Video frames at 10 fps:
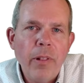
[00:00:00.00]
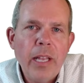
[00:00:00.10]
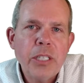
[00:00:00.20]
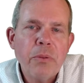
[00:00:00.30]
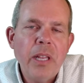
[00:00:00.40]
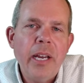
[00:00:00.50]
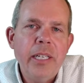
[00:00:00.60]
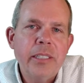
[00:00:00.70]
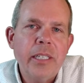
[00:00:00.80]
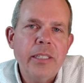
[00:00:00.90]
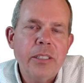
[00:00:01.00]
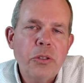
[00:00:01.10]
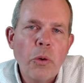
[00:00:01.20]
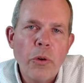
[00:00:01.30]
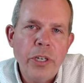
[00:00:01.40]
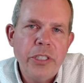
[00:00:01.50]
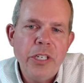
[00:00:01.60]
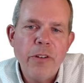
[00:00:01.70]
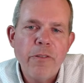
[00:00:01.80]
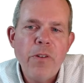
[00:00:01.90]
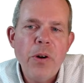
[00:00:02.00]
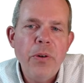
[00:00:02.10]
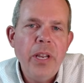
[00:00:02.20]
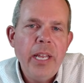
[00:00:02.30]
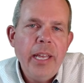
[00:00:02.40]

less reliance on the storage in your phone